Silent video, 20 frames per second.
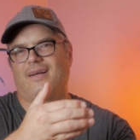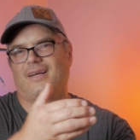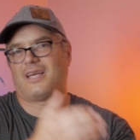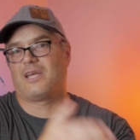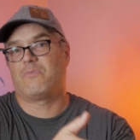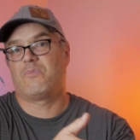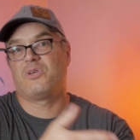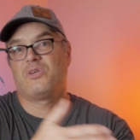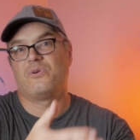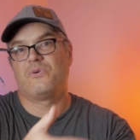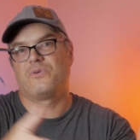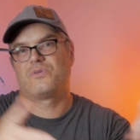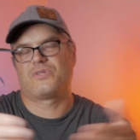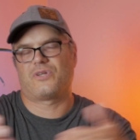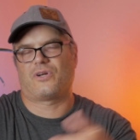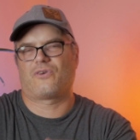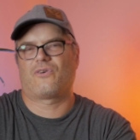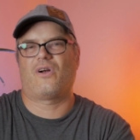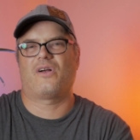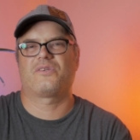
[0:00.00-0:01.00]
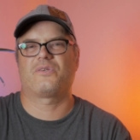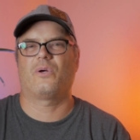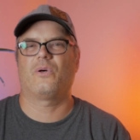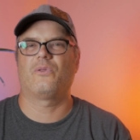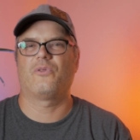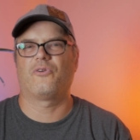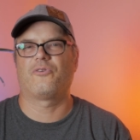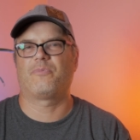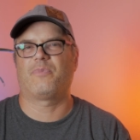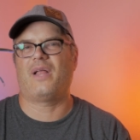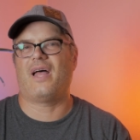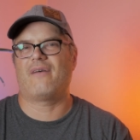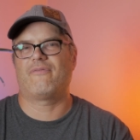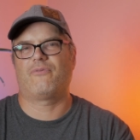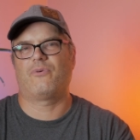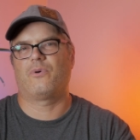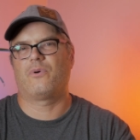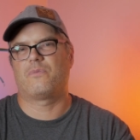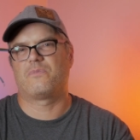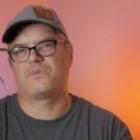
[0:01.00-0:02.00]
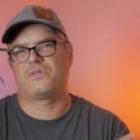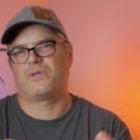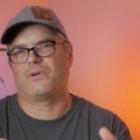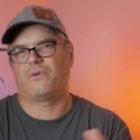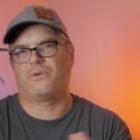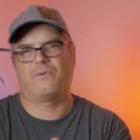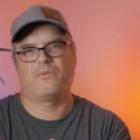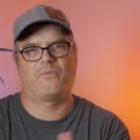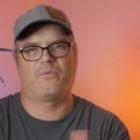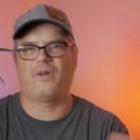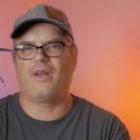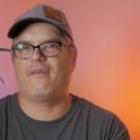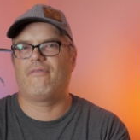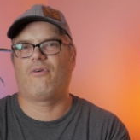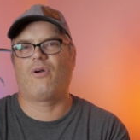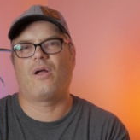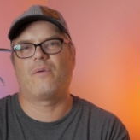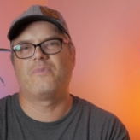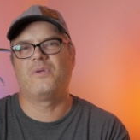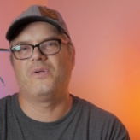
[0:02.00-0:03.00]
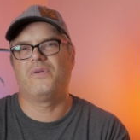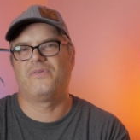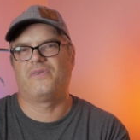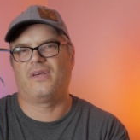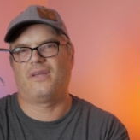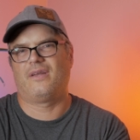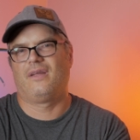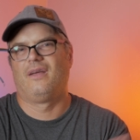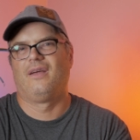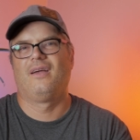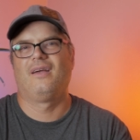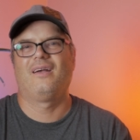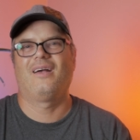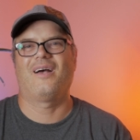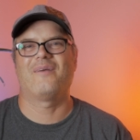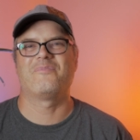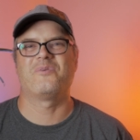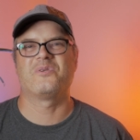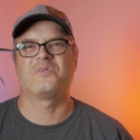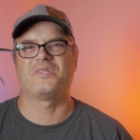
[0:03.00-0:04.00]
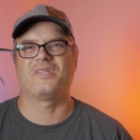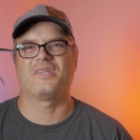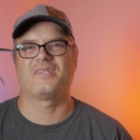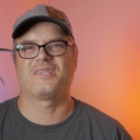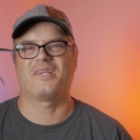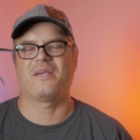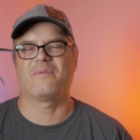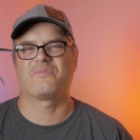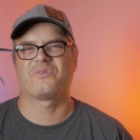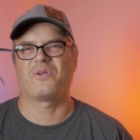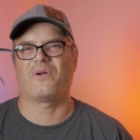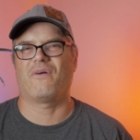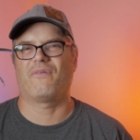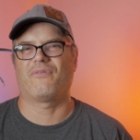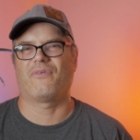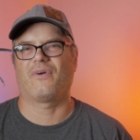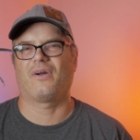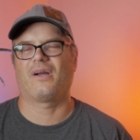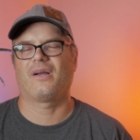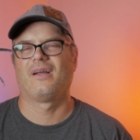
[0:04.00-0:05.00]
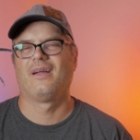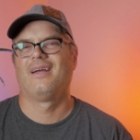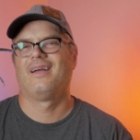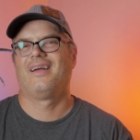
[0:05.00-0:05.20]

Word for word: can be used across all those platforms. So whatever I'm using the same software.